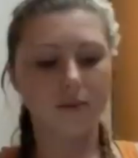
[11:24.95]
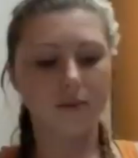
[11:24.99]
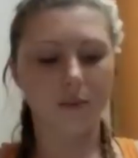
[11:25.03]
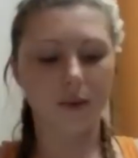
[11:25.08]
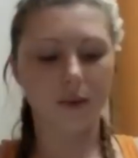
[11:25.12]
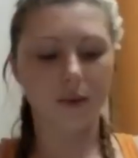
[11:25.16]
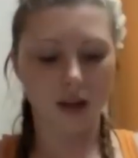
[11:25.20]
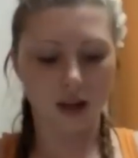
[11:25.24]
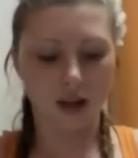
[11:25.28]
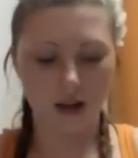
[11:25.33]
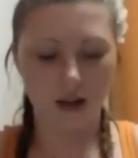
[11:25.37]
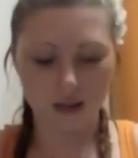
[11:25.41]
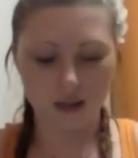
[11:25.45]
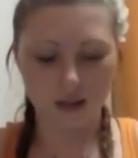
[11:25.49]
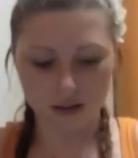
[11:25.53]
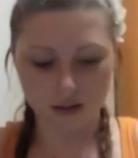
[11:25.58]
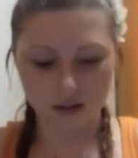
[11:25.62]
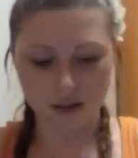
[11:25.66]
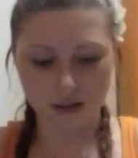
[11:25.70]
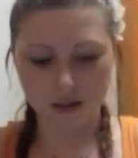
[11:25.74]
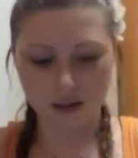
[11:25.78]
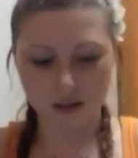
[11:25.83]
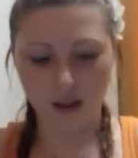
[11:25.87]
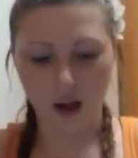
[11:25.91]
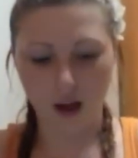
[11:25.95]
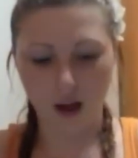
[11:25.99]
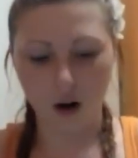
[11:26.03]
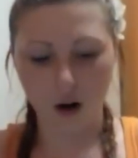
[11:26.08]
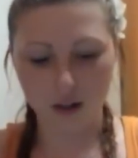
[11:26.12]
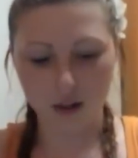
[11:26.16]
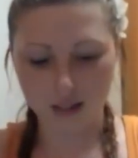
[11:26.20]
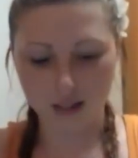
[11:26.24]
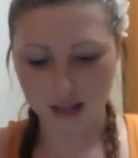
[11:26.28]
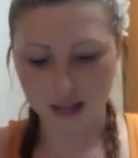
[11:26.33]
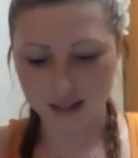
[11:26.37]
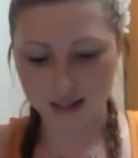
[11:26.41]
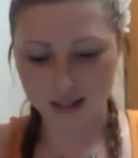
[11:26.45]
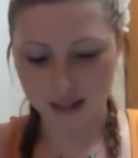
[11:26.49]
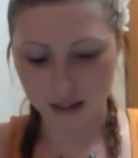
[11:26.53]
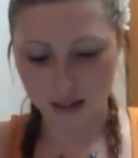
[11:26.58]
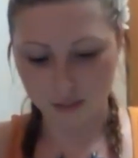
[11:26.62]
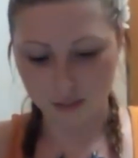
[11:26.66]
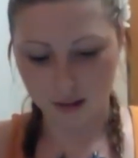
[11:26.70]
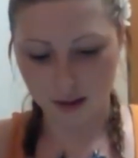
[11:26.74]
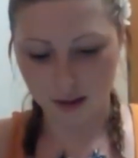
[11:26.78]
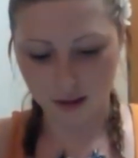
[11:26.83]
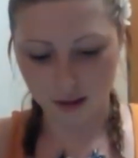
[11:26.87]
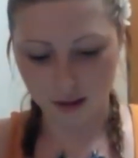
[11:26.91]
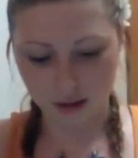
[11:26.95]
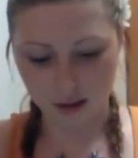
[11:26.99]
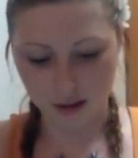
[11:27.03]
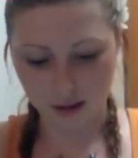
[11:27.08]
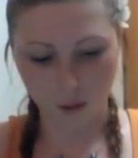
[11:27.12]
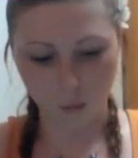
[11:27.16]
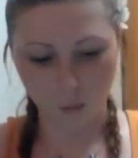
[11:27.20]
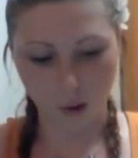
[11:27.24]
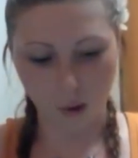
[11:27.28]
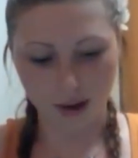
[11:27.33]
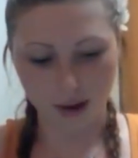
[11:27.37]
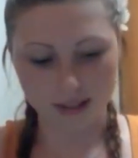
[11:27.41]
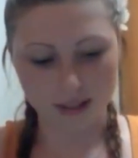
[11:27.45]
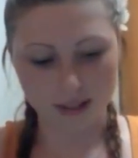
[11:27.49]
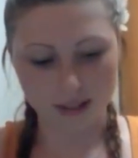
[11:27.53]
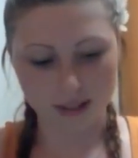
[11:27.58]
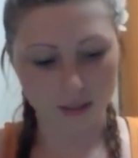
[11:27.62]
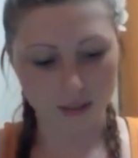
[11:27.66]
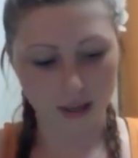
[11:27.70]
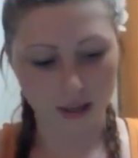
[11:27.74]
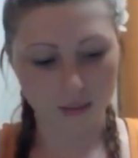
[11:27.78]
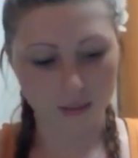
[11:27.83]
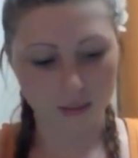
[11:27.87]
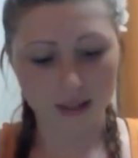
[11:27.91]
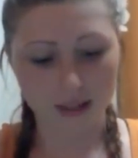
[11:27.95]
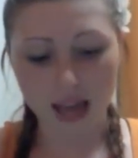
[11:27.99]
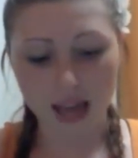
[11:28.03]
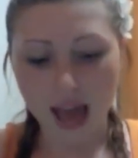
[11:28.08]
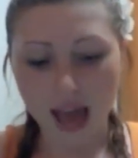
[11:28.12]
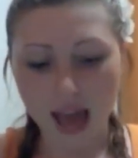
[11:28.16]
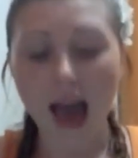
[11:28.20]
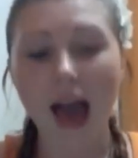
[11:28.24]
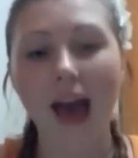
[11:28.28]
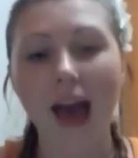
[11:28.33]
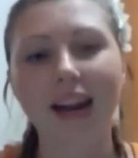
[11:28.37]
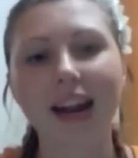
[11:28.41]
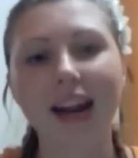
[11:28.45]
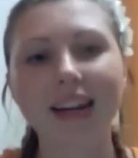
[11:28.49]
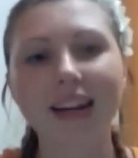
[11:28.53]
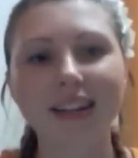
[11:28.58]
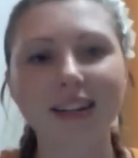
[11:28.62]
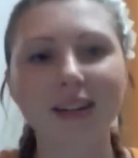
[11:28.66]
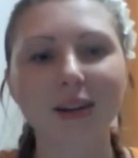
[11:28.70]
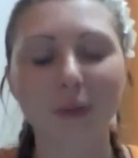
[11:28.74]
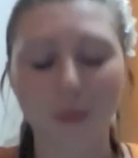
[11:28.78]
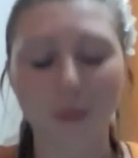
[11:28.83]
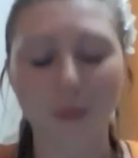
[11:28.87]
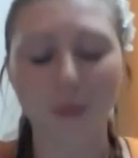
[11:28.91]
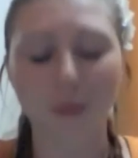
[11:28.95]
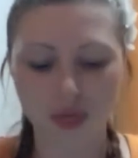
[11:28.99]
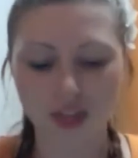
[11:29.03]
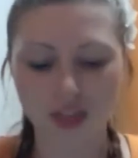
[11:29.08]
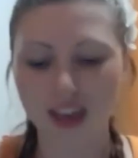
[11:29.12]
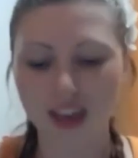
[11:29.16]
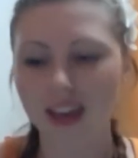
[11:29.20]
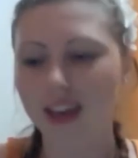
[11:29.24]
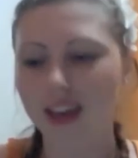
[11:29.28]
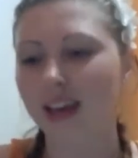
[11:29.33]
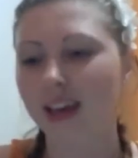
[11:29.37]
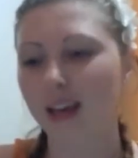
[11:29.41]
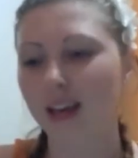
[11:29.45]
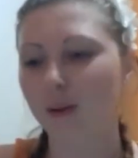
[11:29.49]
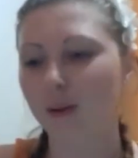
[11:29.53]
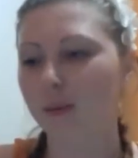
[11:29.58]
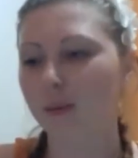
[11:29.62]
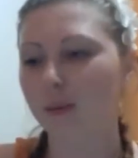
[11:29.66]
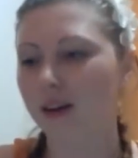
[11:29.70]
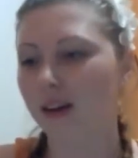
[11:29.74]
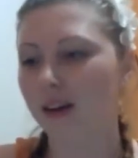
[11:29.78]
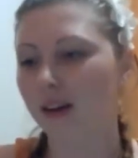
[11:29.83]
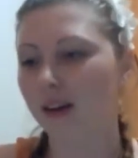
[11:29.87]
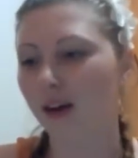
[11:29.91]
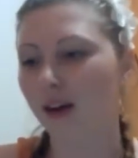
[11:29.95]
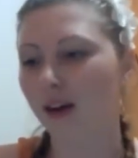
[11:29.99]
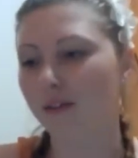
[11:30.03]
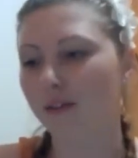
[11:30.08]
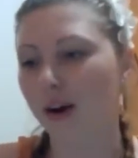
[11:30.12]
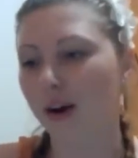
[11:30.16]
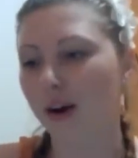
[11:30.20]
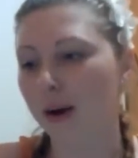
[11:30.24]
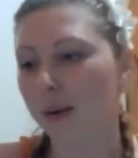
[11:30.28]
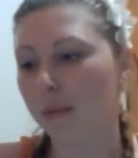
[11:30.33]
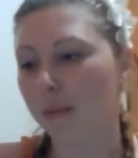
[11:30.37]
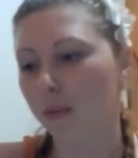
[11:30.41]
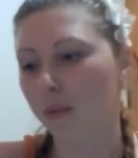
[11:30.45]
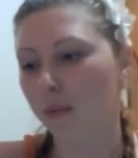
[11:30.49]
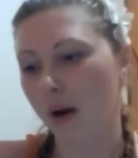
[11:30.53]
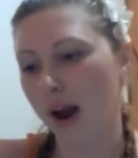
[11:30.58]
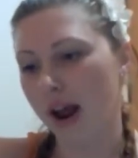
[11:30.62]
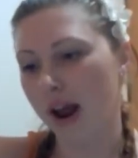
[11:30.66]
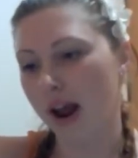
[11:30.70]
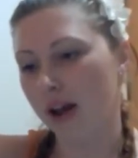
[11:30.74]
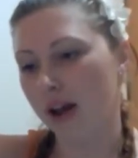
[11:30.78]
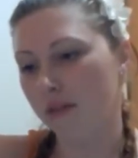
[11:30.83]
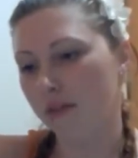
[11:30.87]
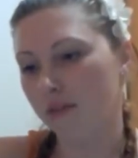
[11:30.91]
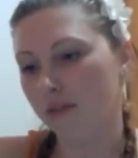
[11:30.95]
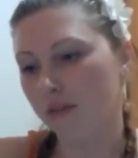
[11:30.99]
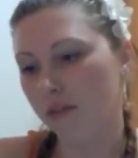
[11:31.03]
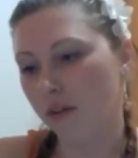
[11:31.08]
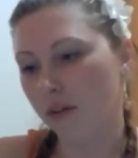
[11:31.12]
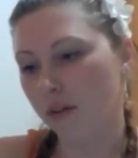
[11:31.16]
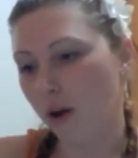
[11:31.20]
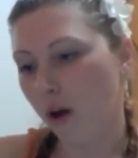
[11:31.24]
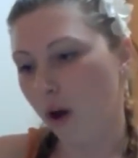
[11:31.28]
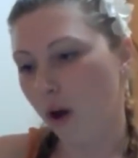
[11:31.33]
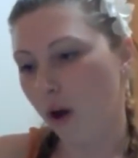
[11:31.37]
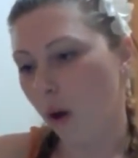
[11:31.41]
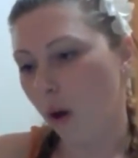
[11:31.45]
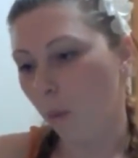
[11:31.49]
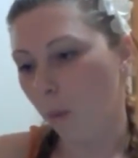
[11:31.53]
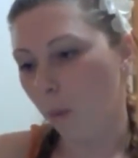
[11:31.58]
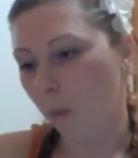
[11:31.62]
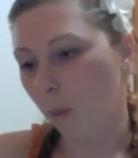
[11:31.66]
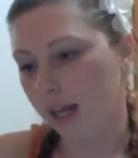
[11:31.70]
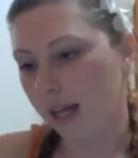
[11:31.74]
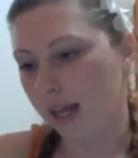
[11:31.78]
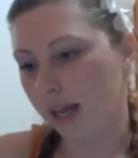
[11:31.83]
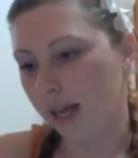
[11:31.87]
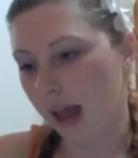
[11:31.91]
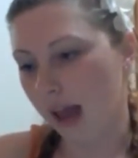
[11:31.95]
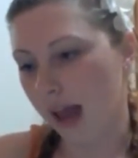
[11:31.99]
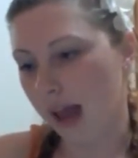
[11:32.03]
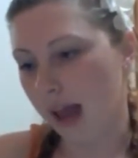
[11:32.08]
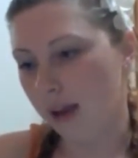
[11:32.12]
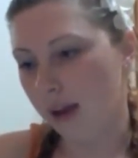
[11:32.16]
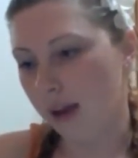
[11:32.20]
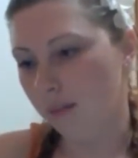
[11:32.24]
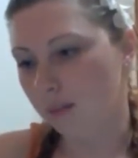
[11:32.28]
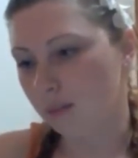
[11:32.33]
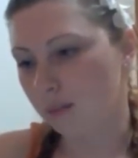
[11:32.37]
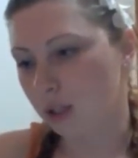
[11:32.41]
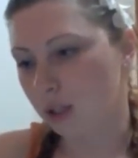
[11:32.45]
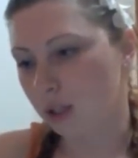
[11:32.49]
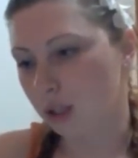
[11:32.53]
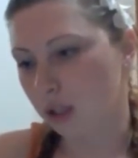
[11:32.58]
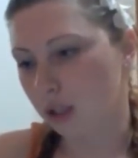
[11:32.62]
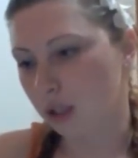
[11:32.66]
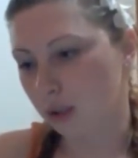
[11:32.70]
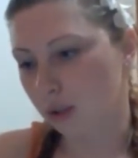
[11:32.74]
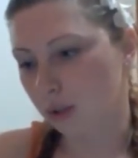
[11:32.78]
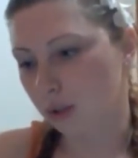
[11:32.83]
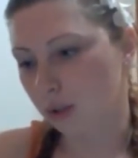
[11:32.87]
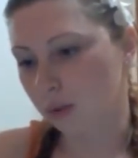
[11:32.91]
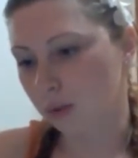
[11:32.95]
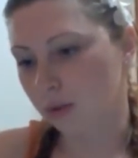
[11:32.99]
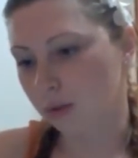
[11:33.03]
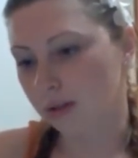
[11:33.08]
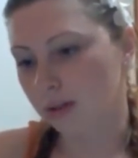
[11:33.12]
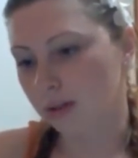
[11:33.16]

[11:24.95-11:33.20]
because our sizes can be a little wonky sometimes. And I didn't think he'd be very brave when it came to